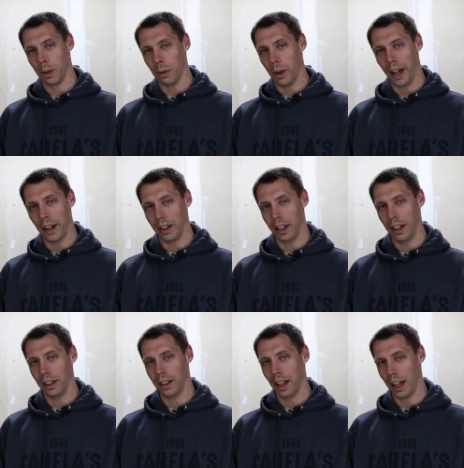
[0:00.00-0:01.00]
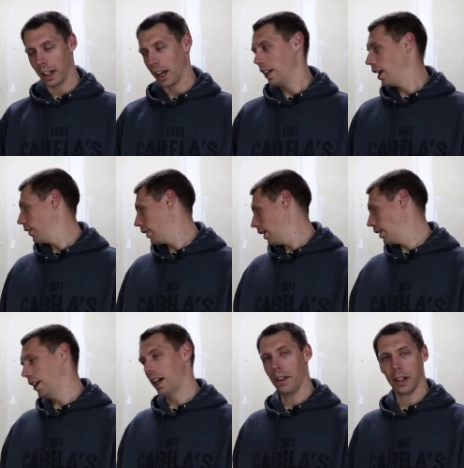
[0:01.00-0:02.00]
with the wiring. I kind of have an
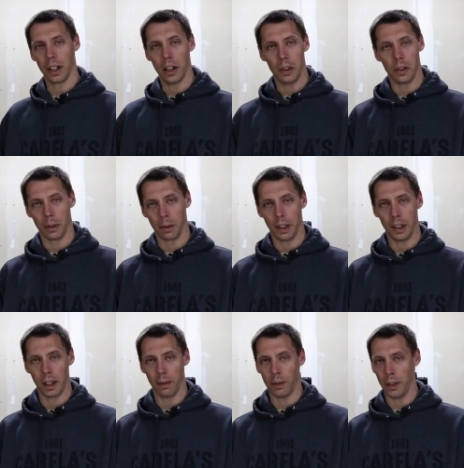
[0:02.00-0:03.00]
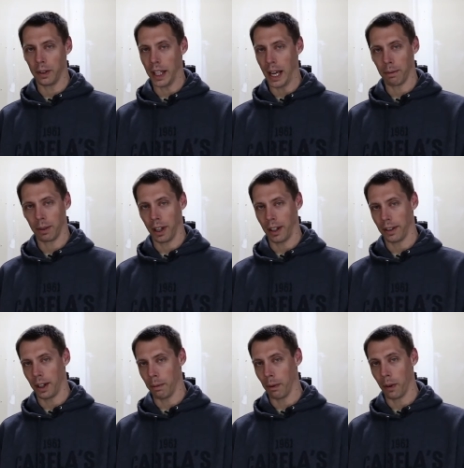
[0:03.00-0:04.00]
idea how it goes. I'm gonna take a few
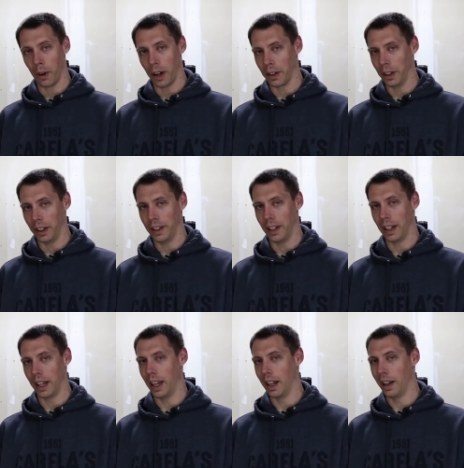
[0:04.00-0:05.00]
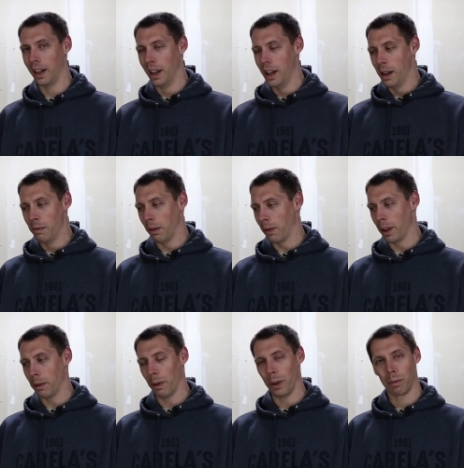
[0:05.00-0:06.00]
snapshots here before I really dig in. But for
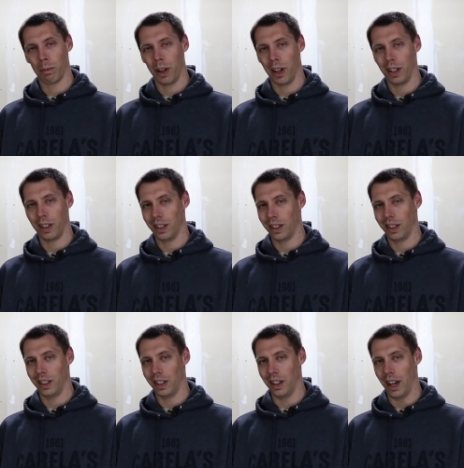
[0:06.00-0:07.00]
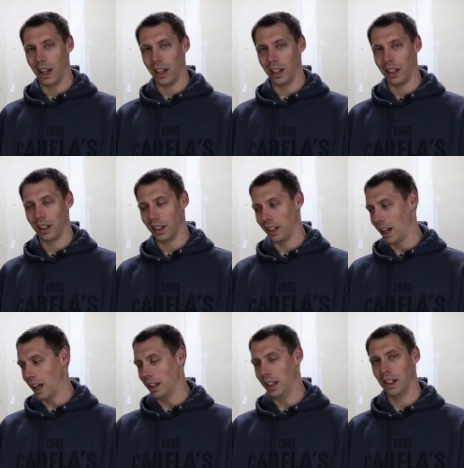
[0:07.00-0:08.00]
the most part, you know, I,
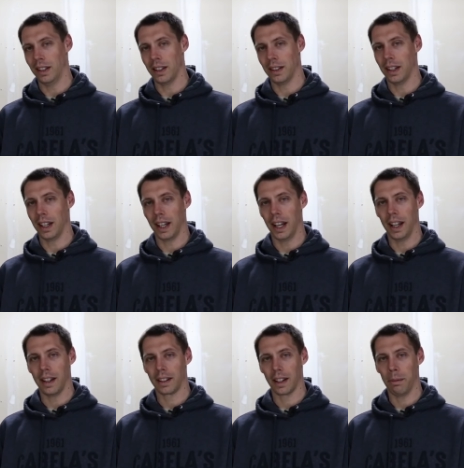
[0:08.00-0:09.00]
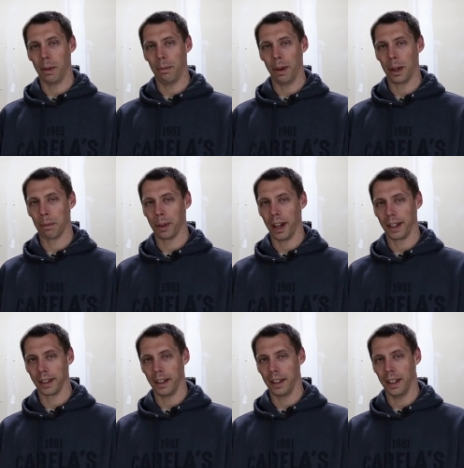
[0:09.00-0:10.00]
I need to just dig in. It's gonna be a better
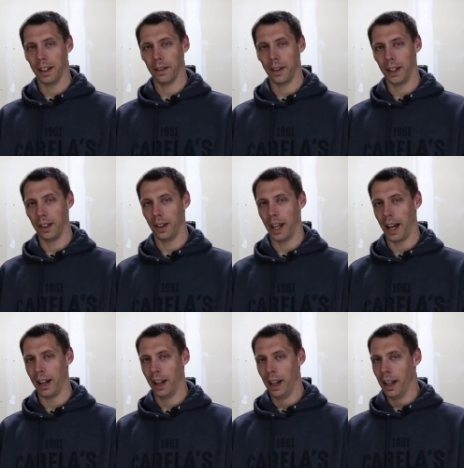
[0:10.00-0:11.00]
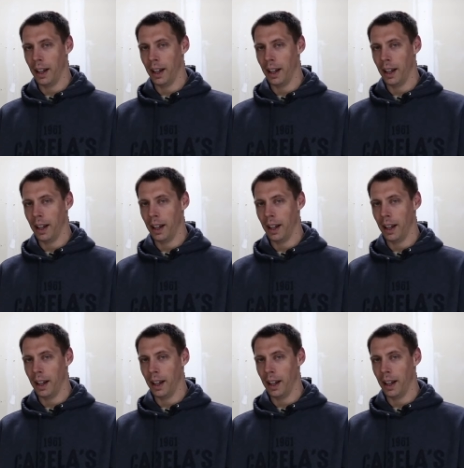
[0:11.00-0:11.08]
product in the end if I do that.